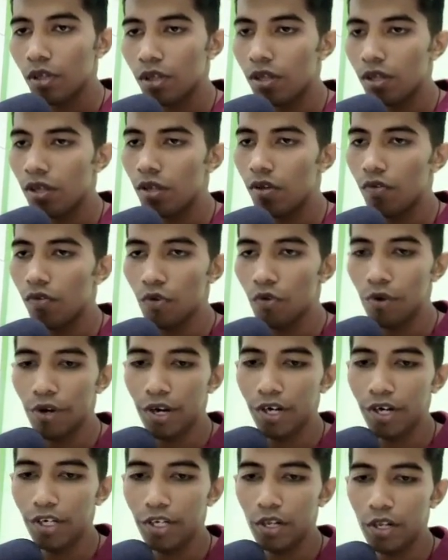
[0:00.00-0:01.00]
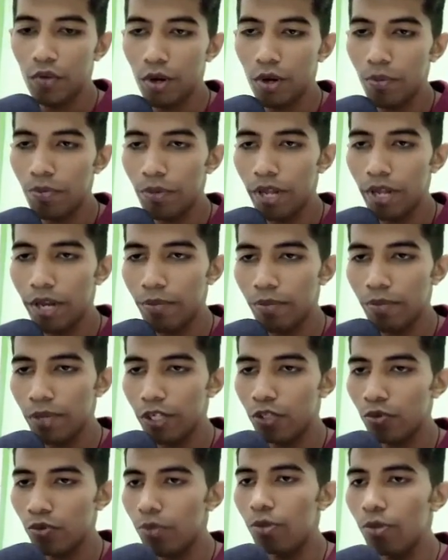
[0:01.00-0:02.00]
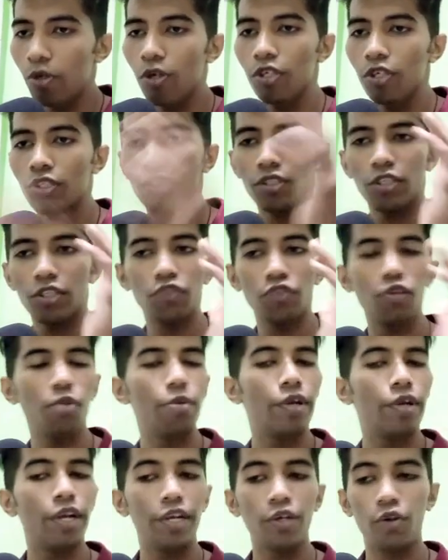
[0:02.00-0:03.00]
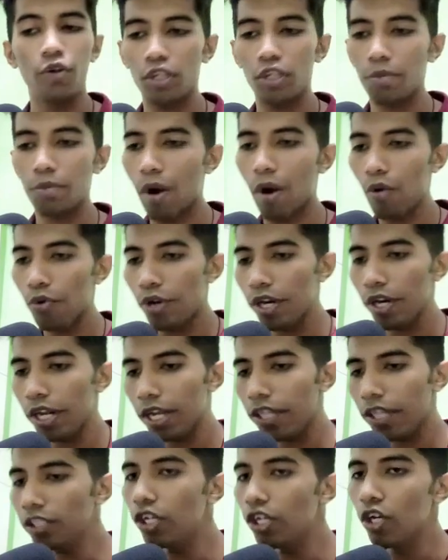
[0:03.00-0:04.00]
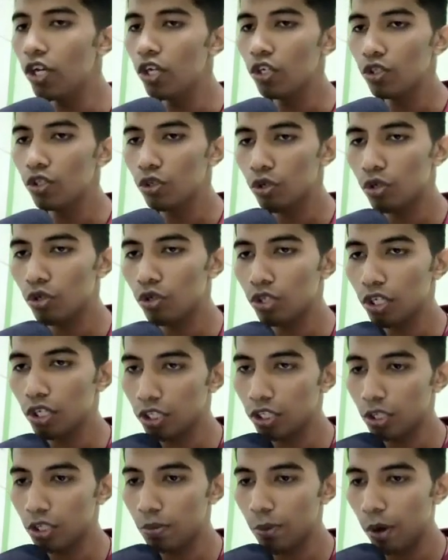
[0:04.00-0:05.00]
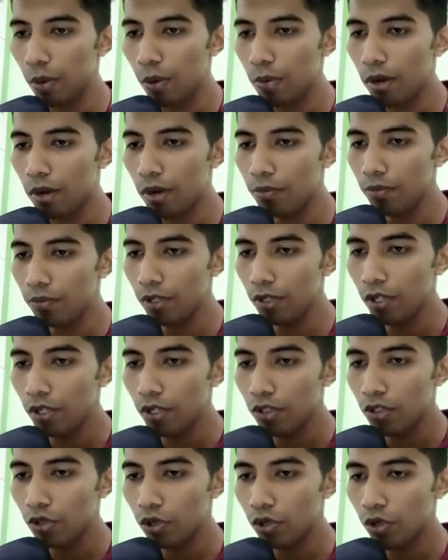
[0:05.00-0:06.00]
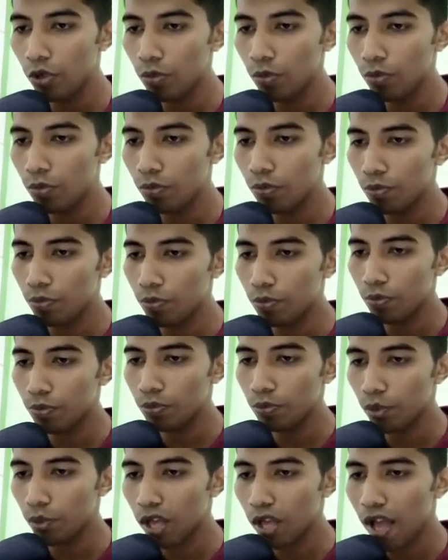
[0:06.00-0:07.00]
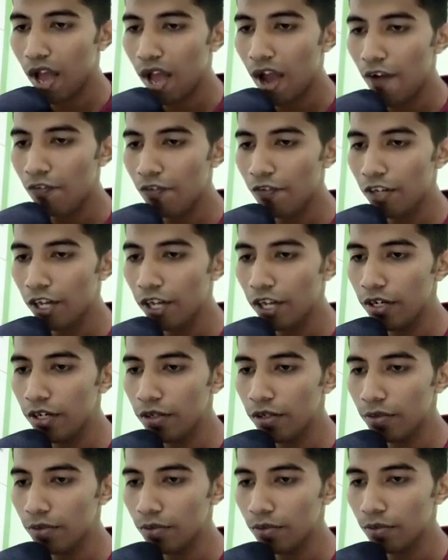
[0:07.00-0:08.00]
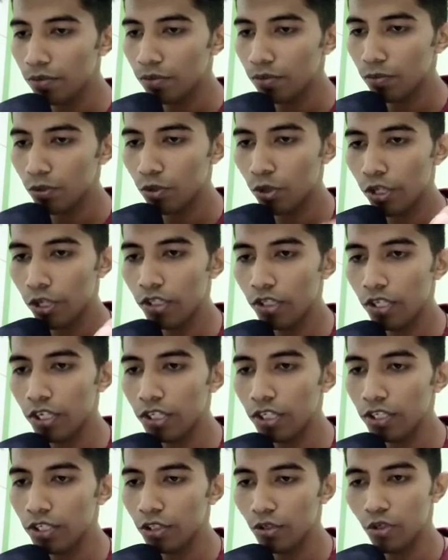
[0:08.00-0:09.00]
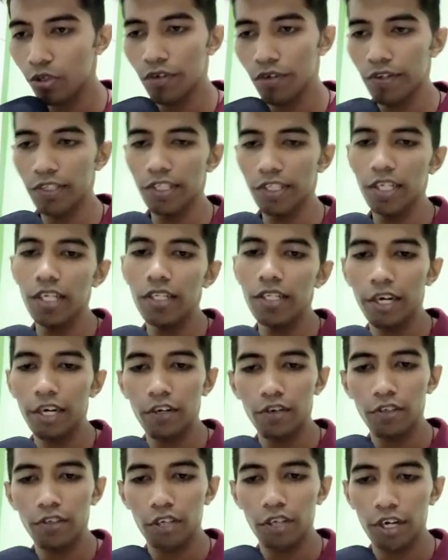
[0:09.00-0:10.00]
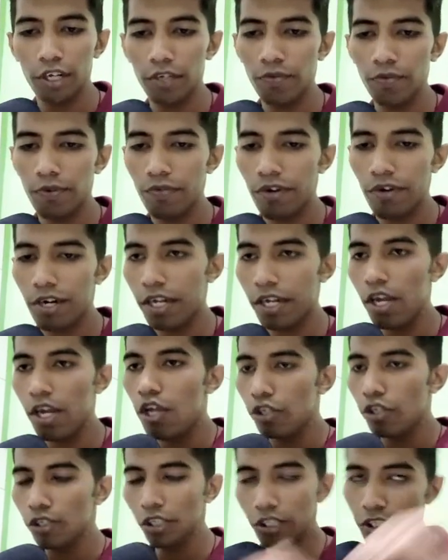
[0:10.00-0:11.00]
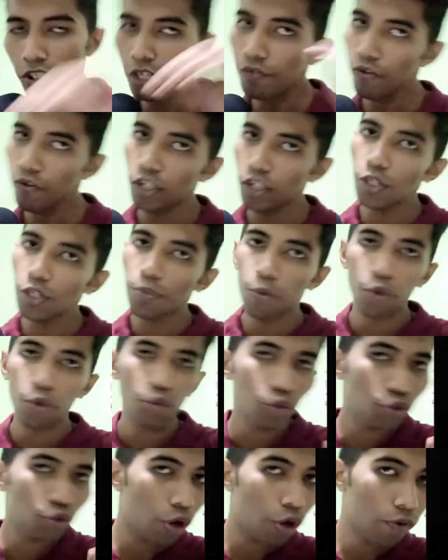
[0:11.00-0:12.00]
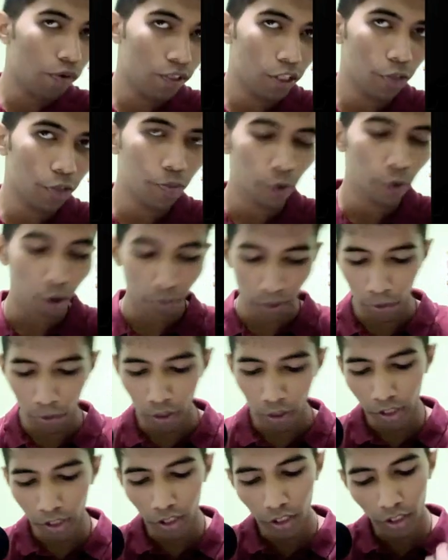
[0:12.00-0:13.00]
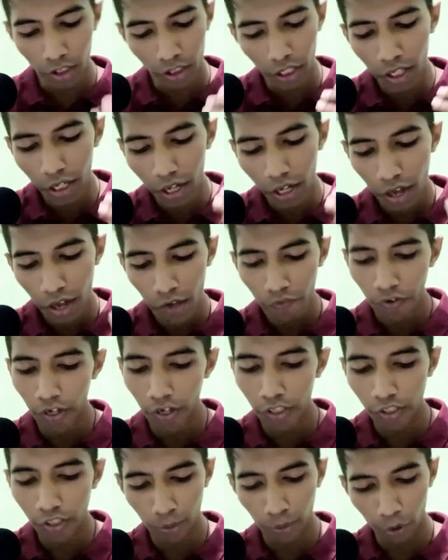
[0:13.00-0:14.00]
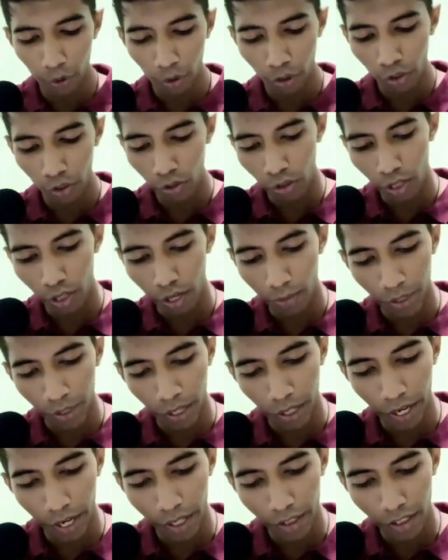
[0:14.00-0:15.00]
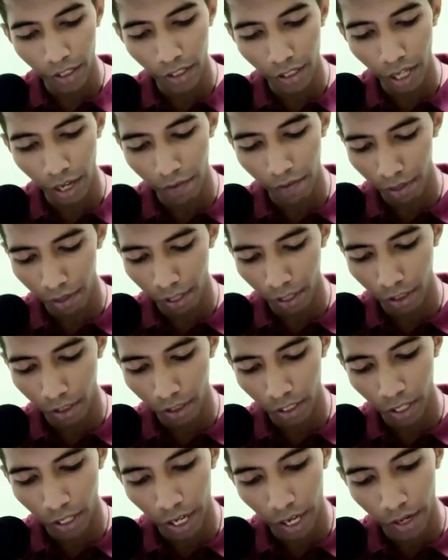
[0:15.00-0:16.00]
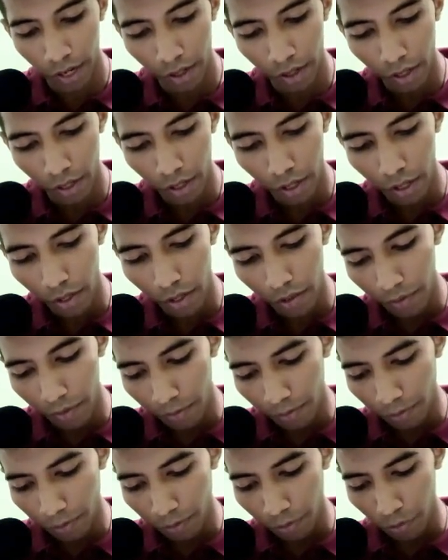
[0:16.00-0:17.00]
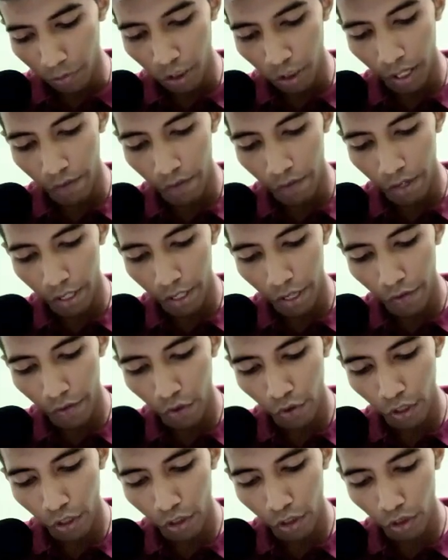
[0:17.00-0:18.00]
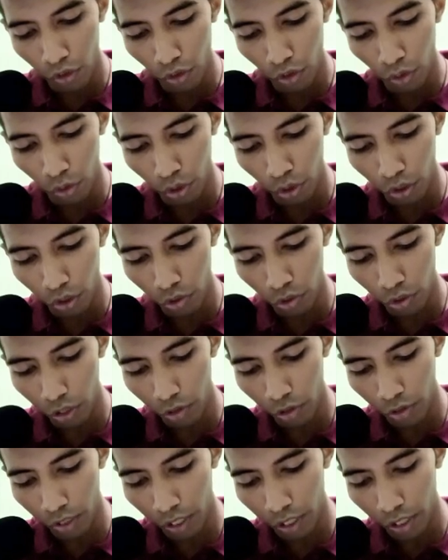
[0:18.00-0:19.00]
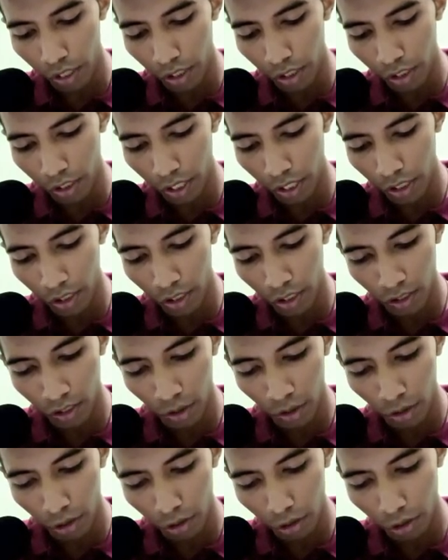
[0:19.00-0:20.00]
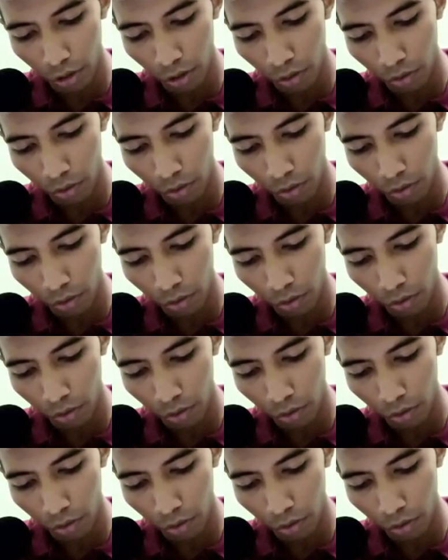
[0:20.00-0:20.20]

We will run till 1 n plus 1 because this will be running on the boundary edge. So this is the problem. So after doing this, you will see that it is running perfectly. So this is the first approach of solving this problem. Okay, this is the first approach. So let me correct this. I will run till n, because I will give you these notes so that you can understand this thing also.